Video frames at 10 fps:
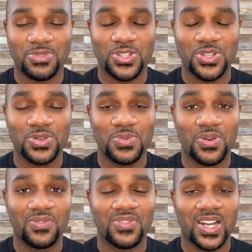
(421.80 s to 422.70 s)
you
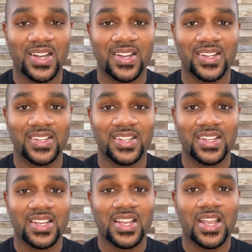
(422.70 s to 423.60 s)
will find
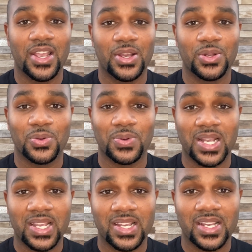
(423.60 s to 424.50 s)
an
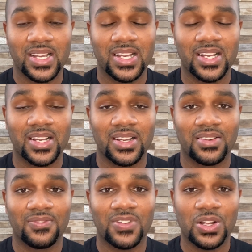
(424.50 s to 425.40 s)
array of
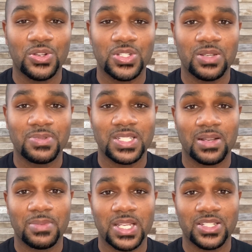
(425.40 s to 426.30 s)
fellowships.
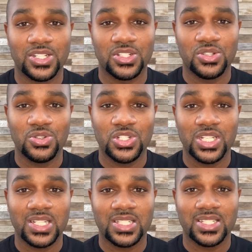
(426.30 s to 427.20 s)
Some
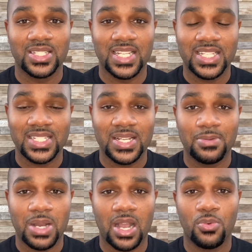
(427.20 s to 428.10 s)
institutions list them.
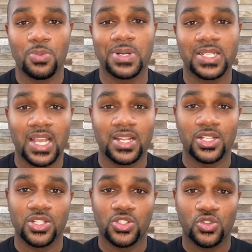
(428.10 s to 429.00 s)
I will put that in the
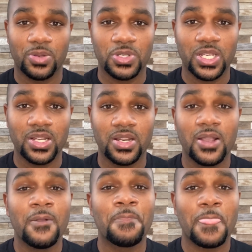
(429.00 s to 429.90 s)
description
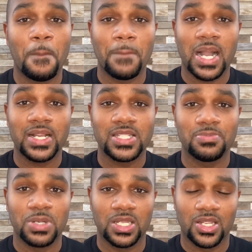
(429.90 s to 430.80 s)
box
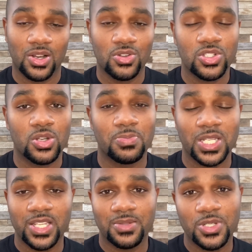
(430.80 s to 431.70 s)
below. So
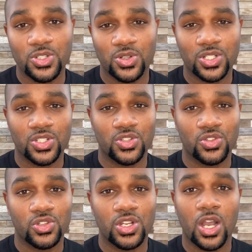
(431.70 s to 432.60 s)
please be sure to
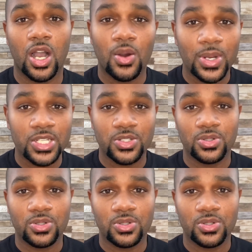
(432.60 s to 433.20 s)
always